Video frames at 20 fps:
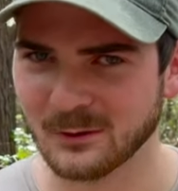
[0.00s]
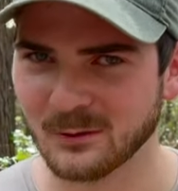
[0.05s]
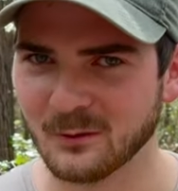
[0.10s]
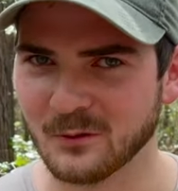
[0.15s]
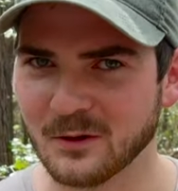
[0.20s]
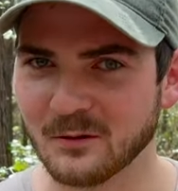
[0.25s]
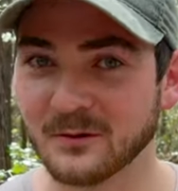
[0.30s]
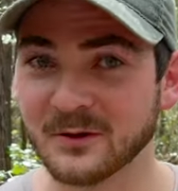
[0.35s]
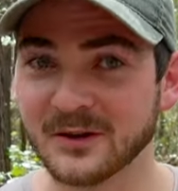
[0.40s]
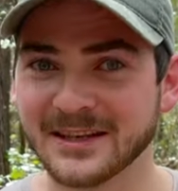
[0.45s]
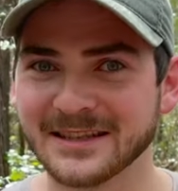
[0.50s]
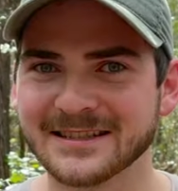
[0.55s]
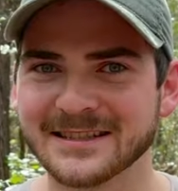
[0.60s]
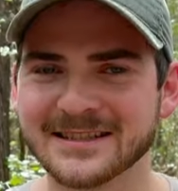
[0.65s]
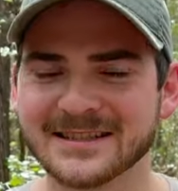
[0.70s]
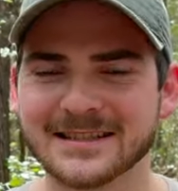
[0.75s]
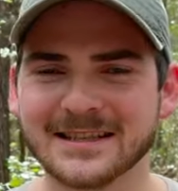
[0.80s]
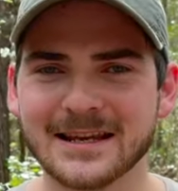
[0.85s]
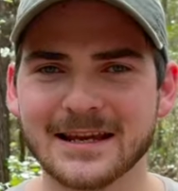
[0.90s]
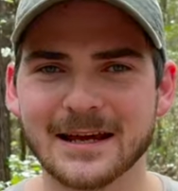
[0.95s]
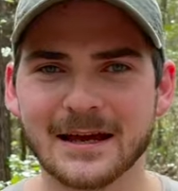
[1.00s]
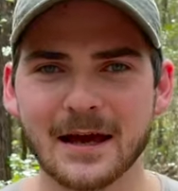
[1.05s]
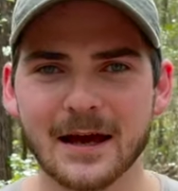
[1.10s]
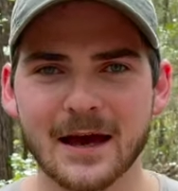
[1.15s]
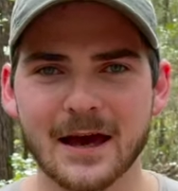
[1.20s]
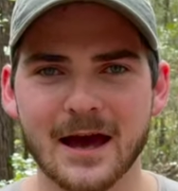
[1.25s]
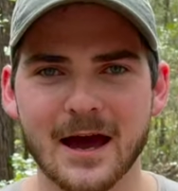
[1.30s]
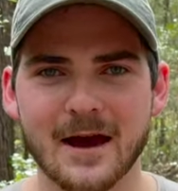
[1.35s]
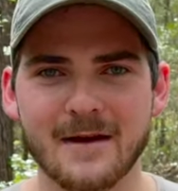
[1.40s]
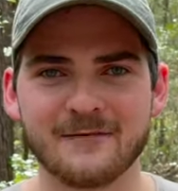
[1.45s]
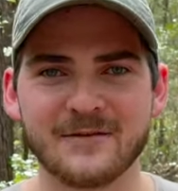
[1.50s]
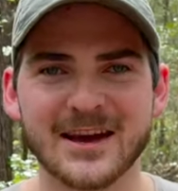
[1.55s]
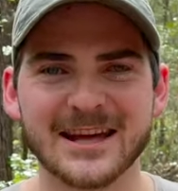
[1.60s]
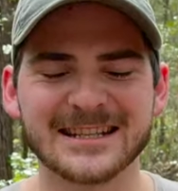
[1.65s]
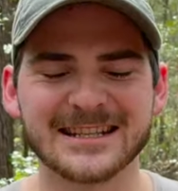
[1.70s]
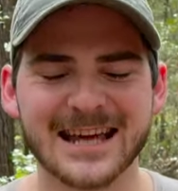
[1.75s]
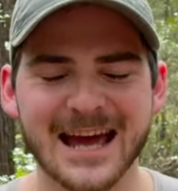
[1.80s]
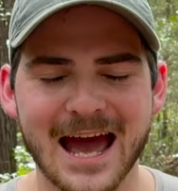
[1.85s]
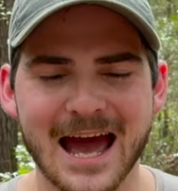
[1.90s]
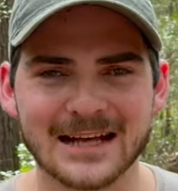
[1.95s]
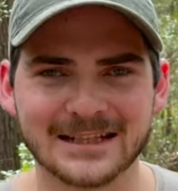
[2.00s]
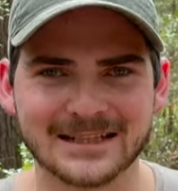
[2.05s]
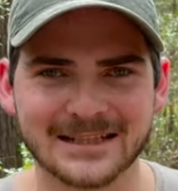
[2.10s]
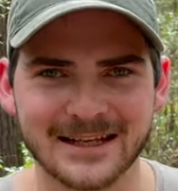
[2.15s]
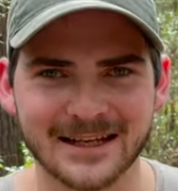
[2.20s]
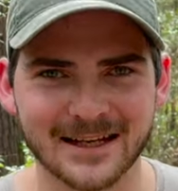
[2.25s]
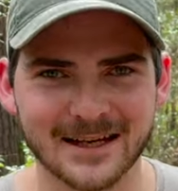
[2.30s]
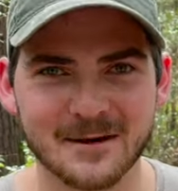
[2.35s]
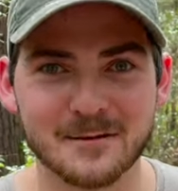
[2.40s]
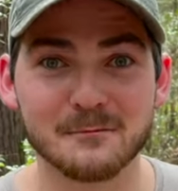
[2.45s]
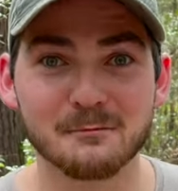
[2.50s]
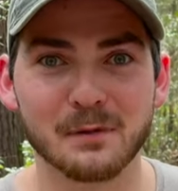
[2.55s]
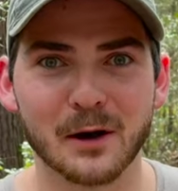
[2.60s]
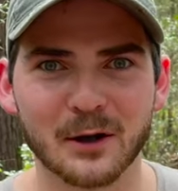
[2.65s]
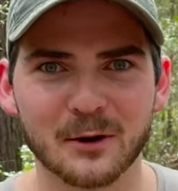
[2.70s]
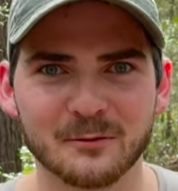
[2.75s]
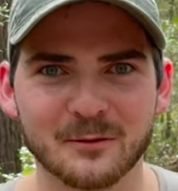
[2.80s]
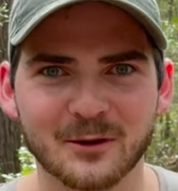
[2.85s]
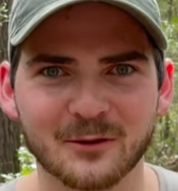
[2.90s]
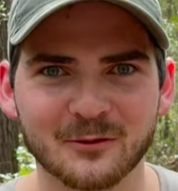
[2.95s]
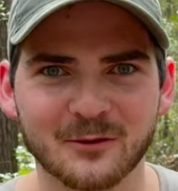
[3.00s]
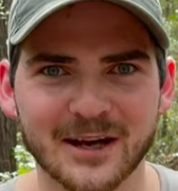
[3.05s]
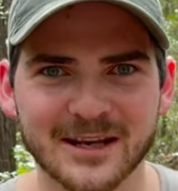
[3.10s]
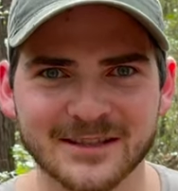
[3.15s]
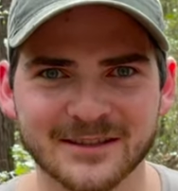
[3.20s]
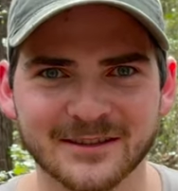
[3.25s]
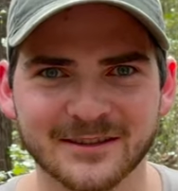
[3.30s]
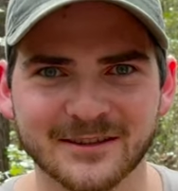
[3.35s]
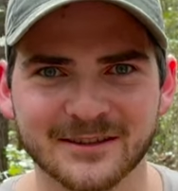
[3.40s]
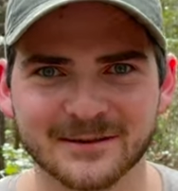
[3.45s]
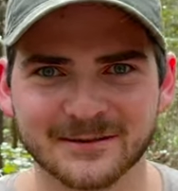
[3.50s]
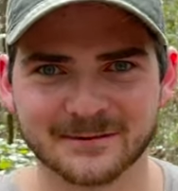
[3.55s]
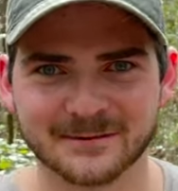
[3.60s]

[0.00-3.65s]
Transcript: we will get to see a fantastic buttermilk racer.